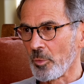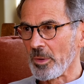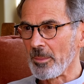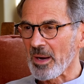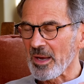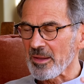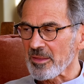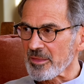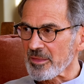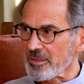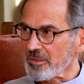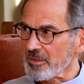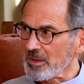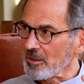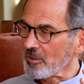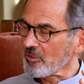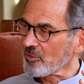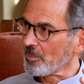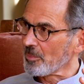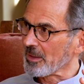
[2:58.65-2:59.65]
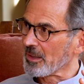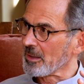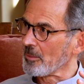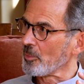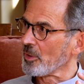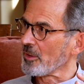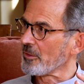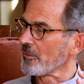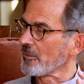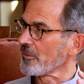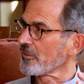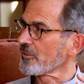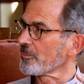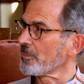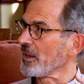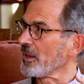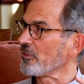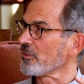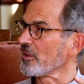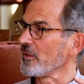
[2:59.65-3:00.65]
We might think to begin with that the
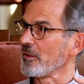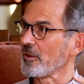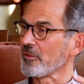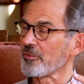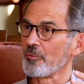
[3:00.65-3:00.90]
space in